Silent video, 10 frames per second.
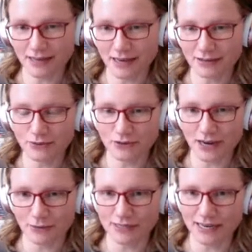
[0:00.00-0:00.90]
I don't know
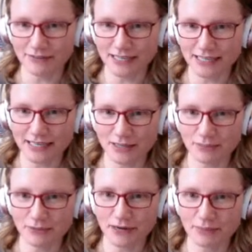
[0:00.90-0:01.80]
how we'd have an
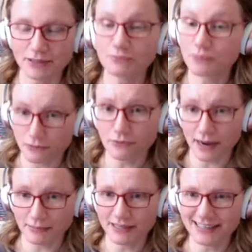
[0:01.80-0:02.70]
inanimate rabbit, but
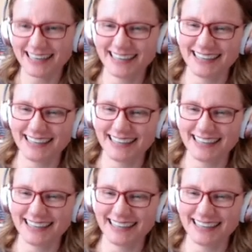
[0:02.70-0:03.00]
rabbit